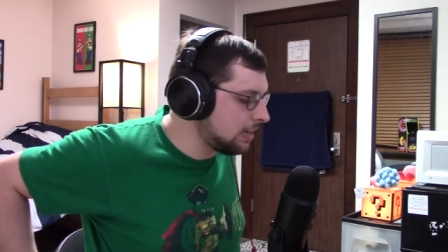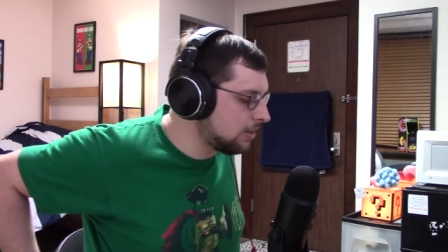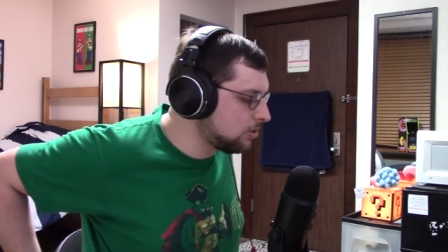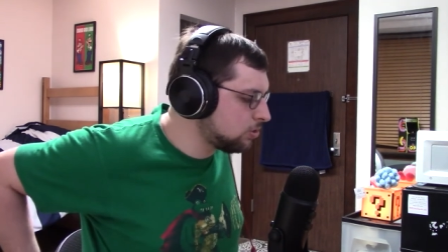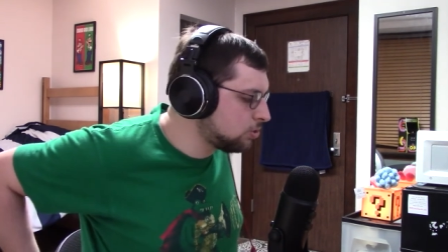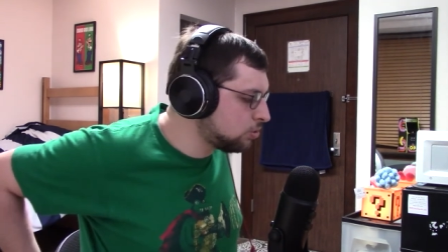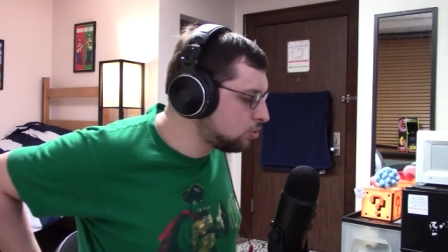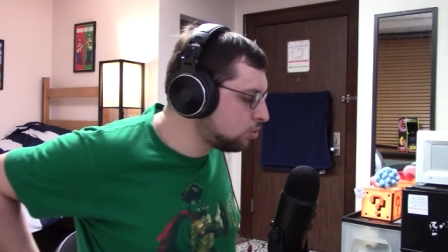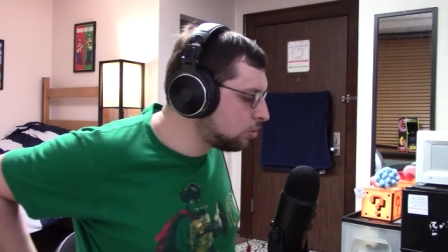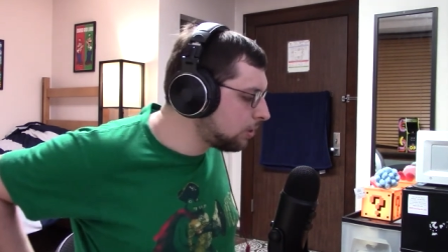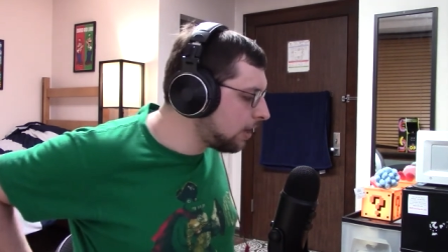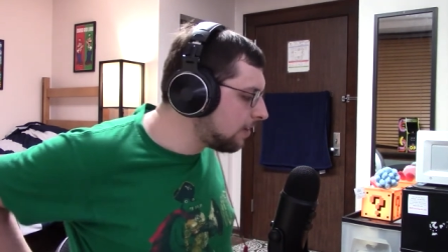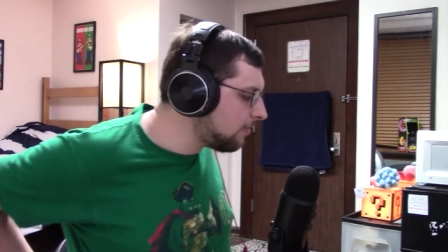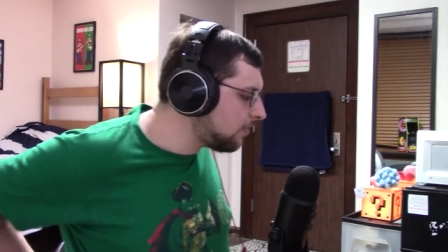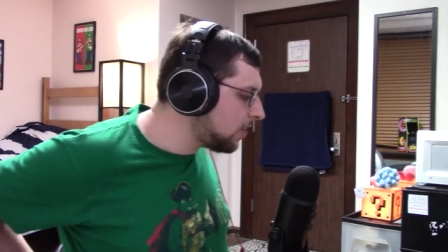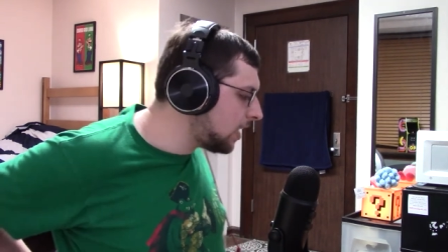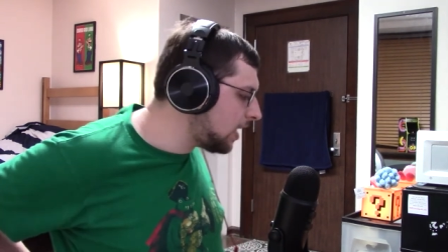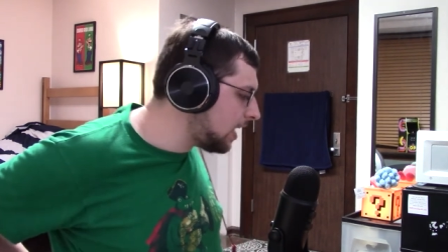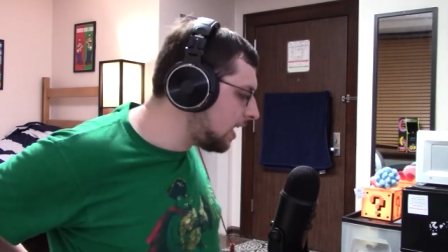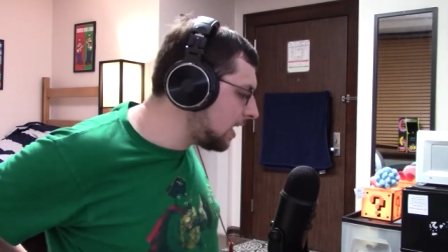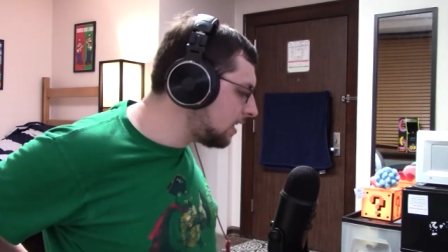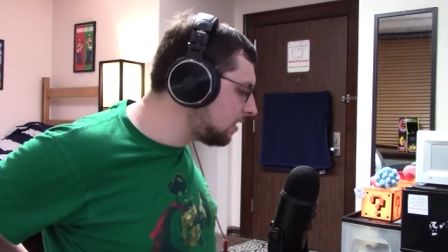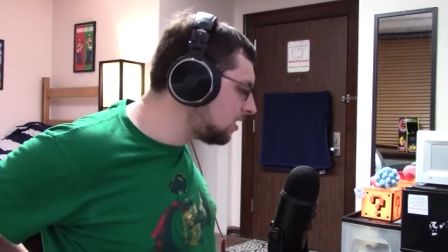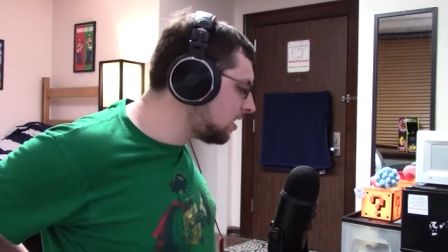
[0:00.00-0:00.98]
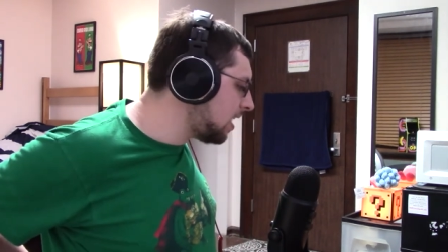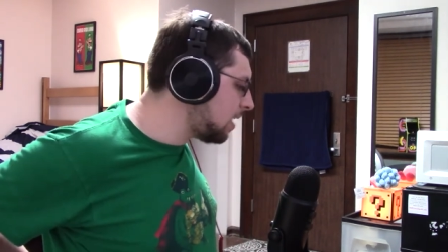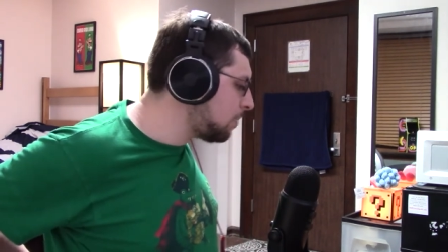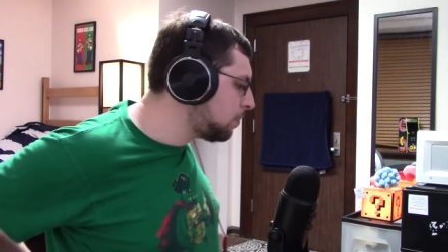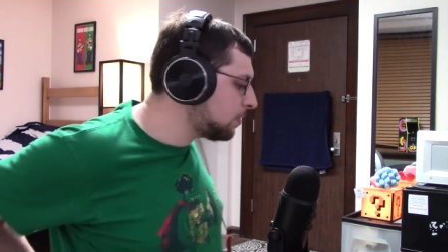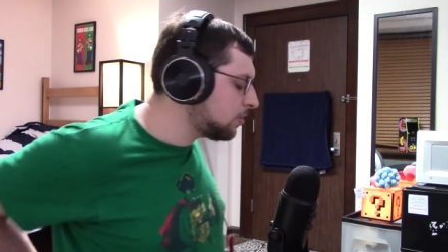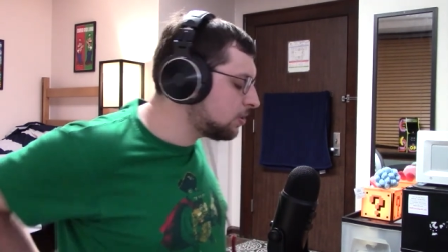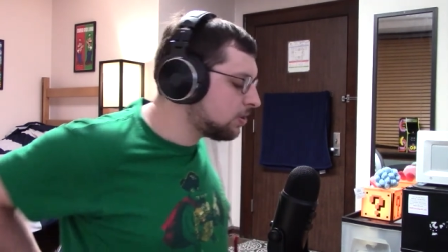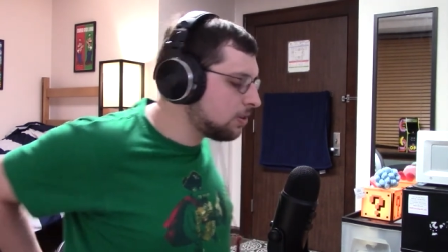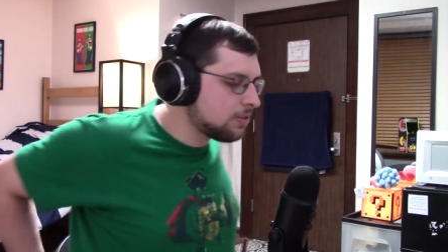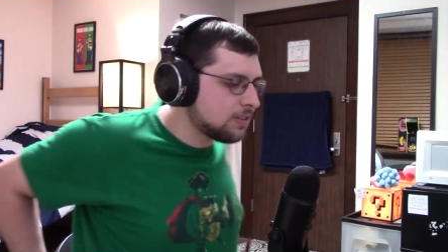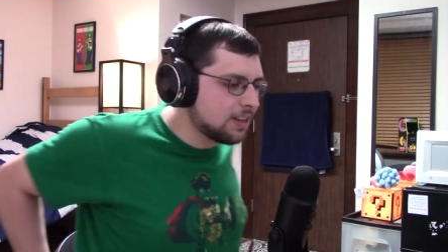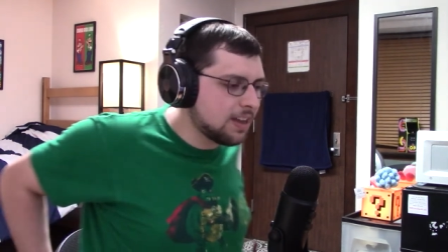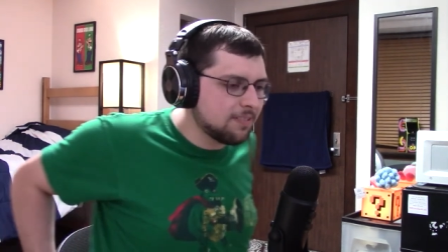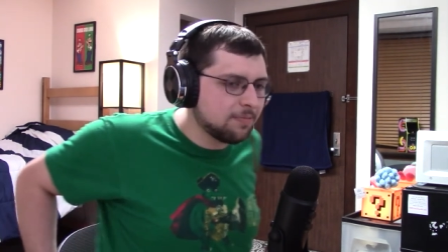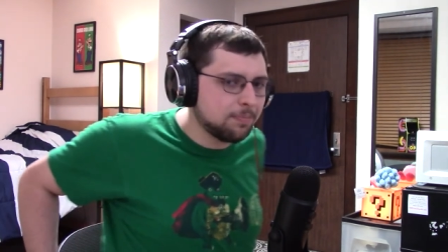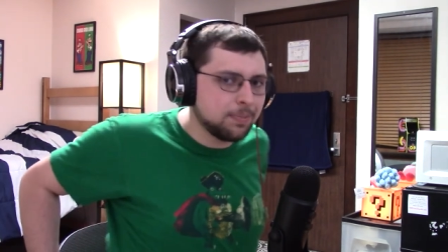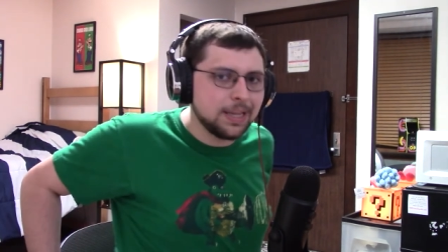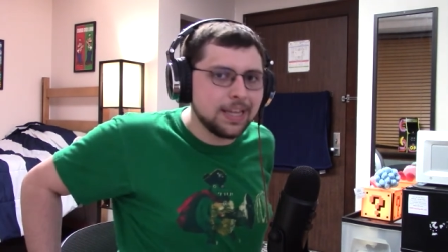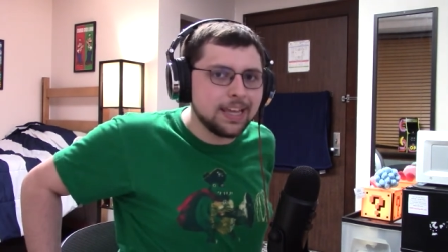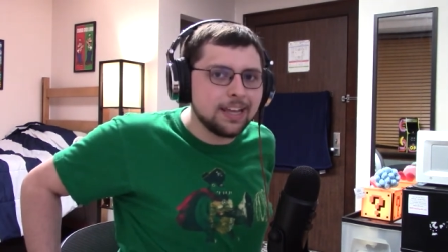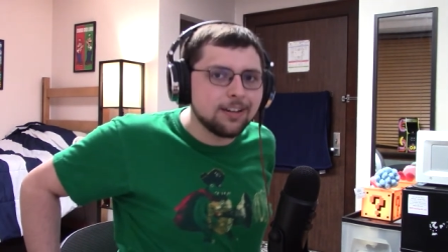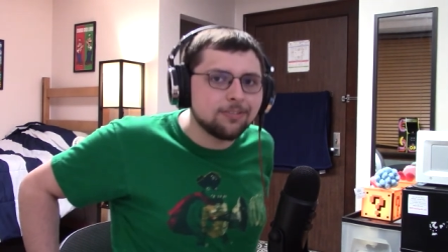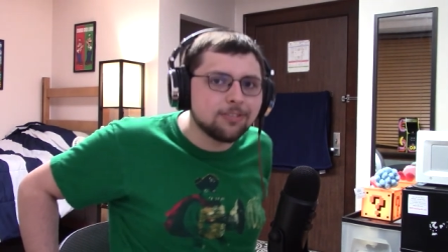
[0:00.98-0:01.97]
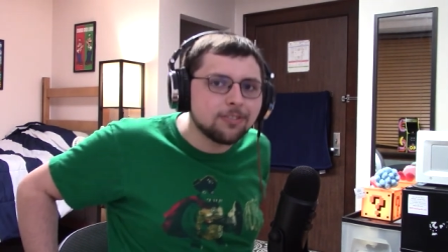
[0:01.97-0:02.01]
Extravaganza episodes I have
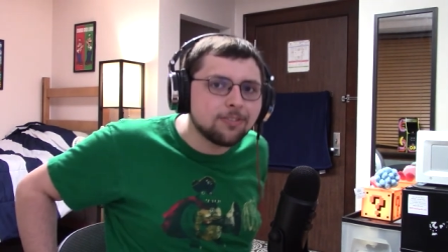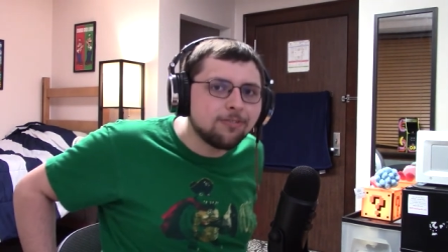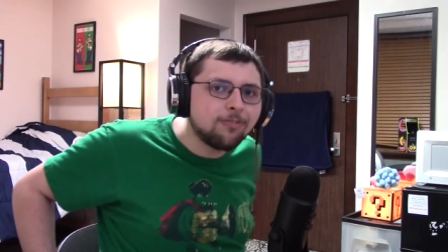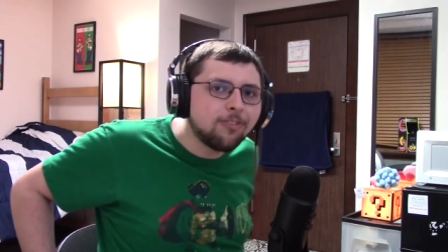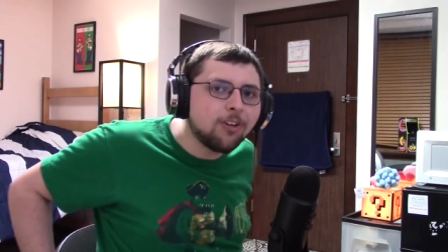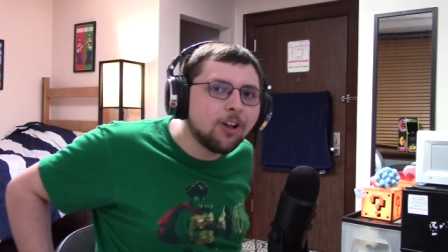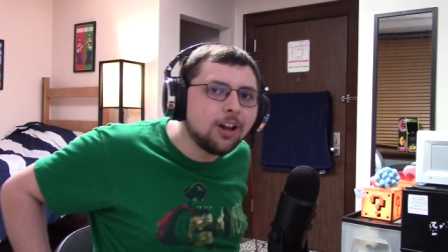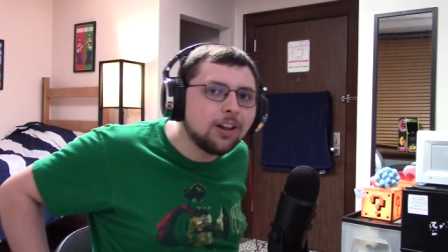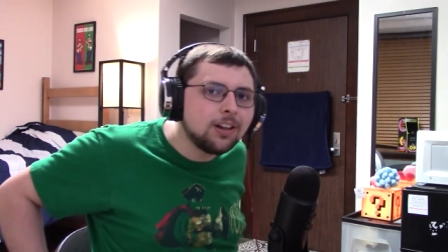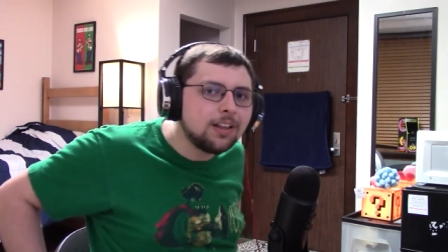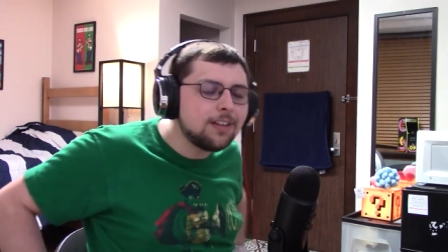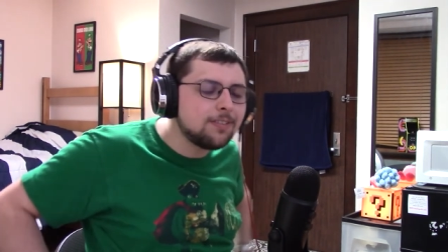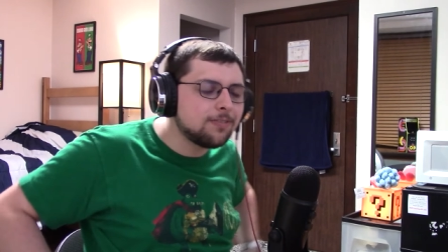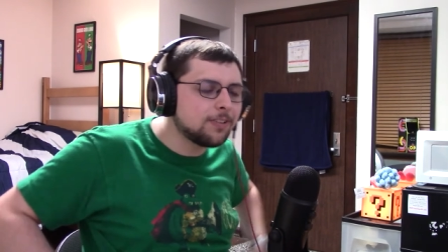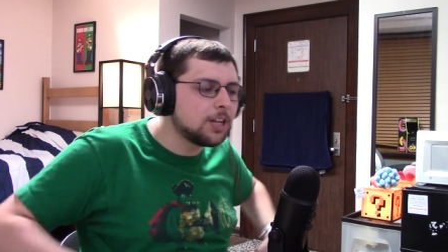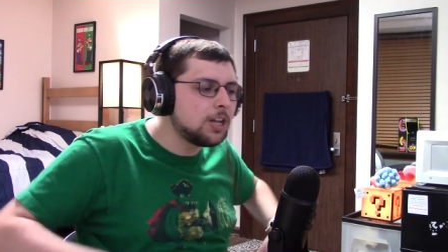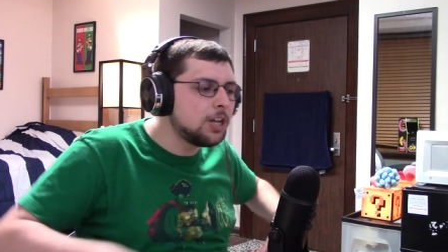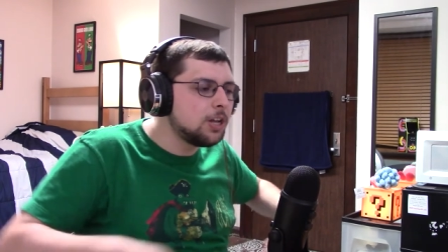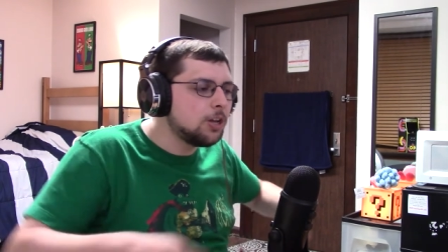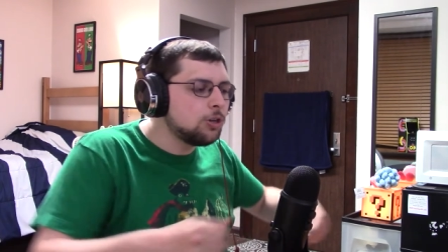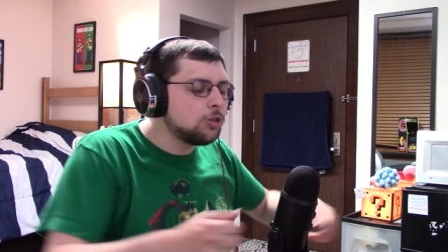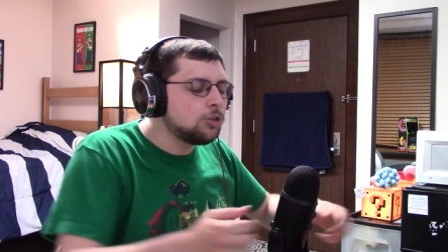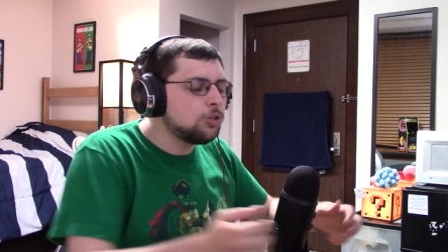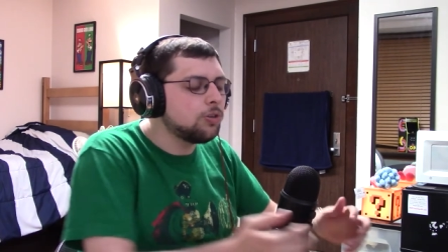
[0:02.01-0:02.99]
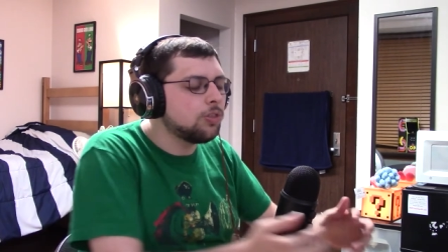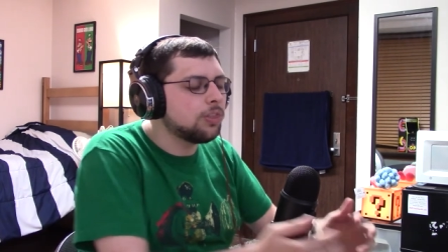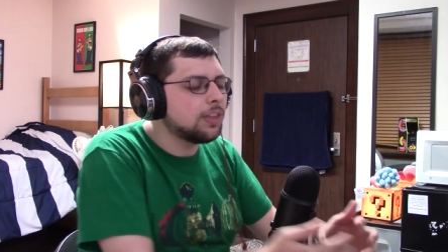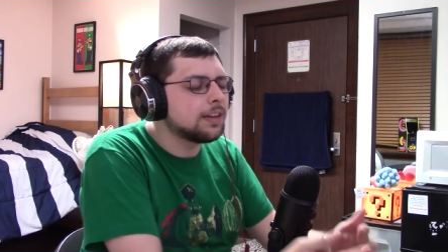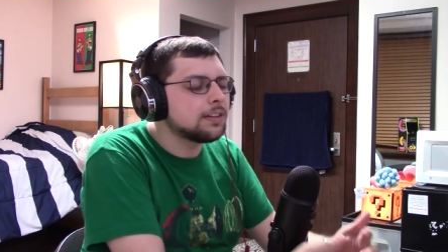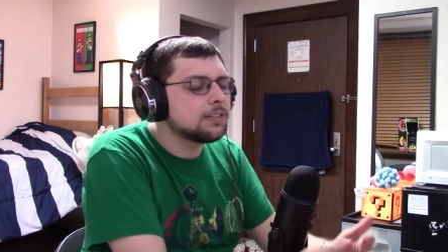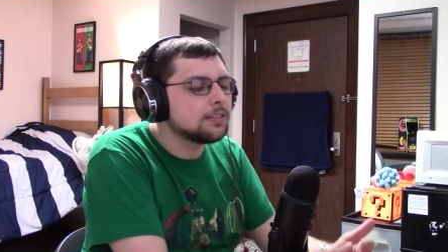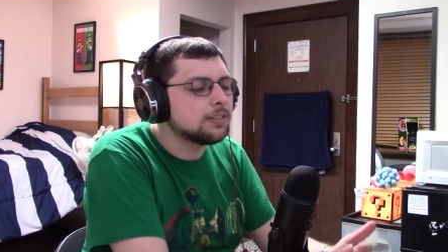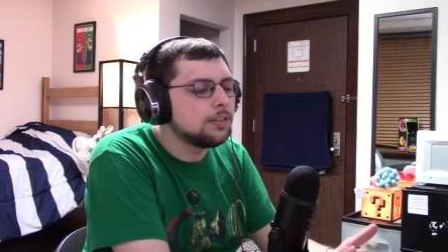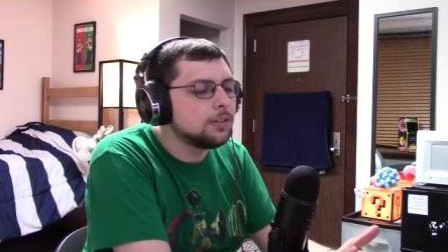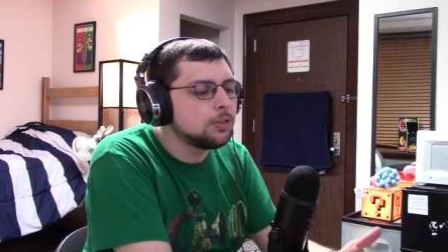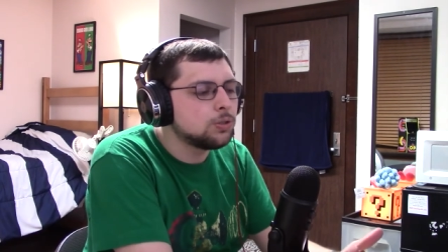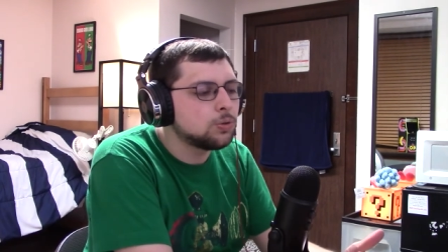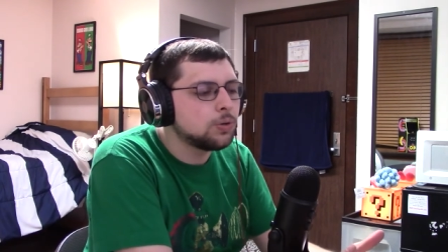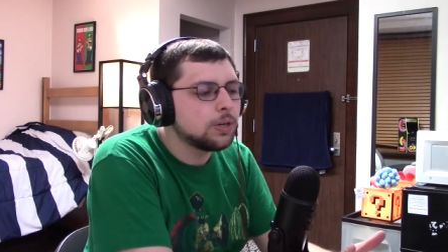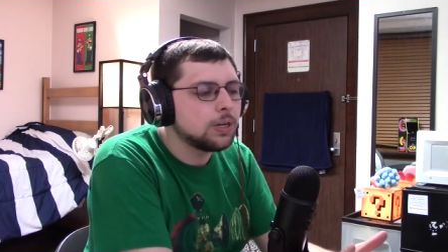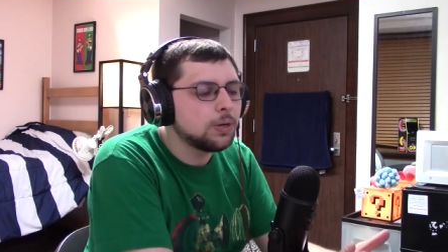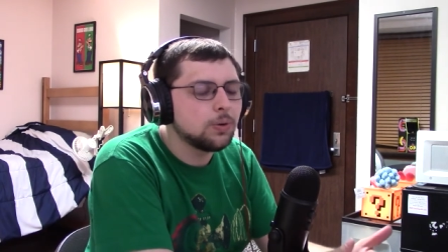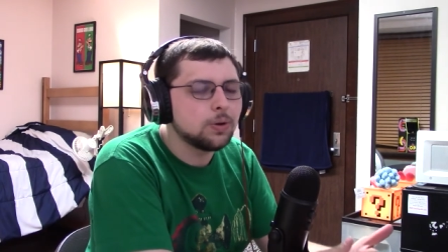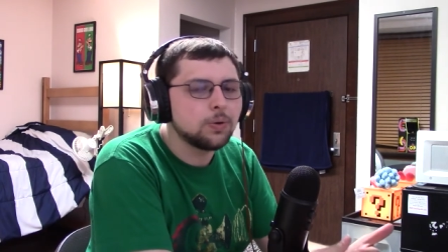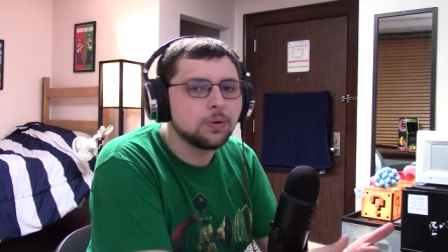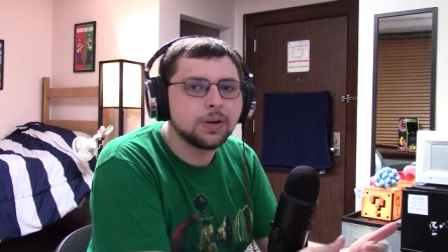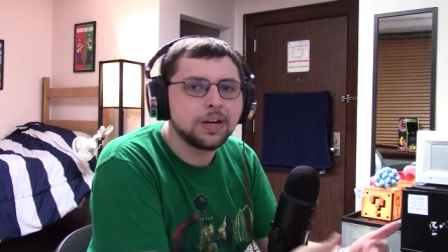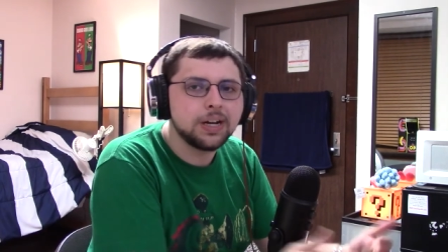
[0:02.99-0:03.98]
planned for the fall of 2021,